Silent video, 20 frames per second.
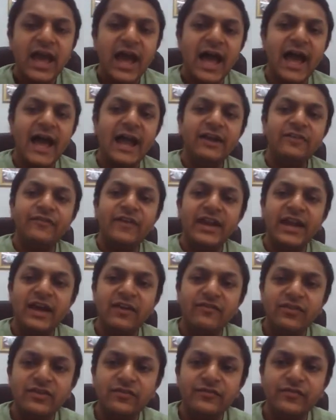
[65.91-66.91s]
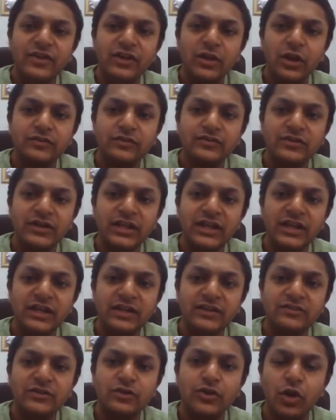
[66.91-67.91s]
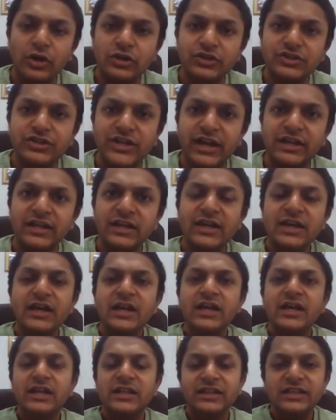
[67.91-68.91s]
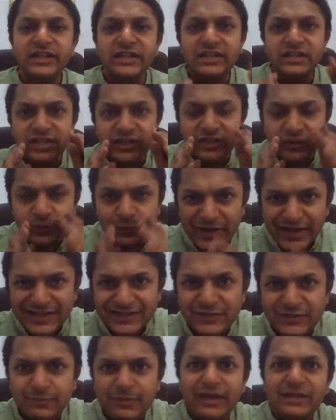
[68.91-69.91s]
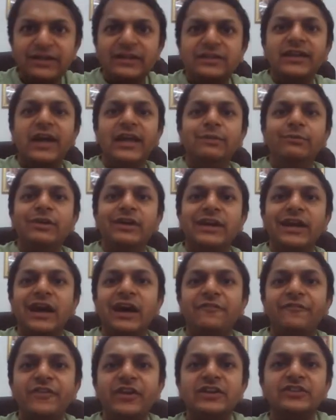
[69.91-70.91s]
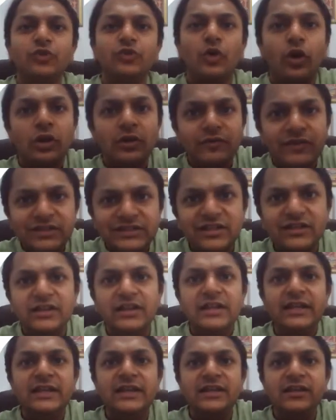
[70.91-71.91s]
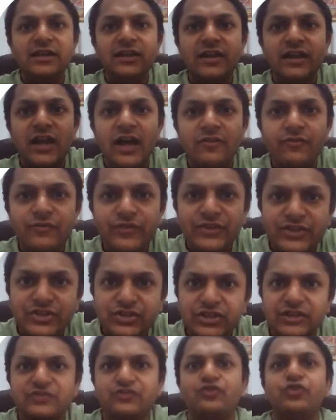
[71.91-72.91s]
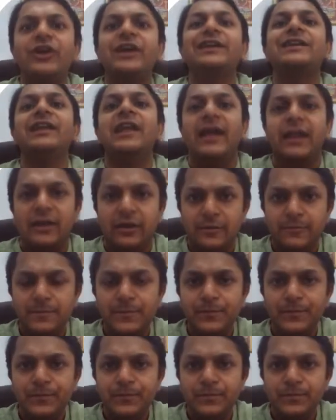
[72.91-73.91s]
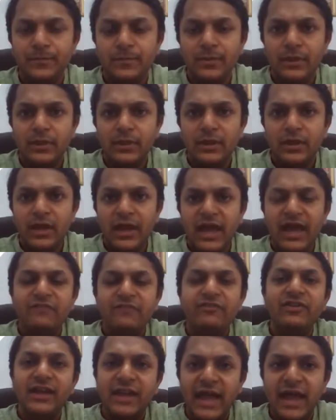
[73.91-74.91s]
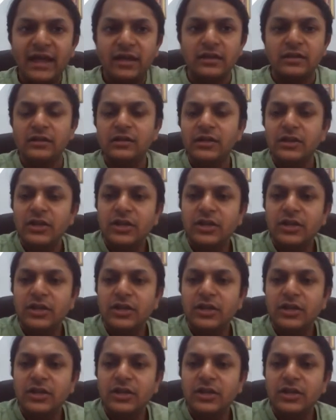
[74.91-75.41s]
And whenever velocity is constant, the displacement time graph is always a linear graph, which is a straight line having an angle.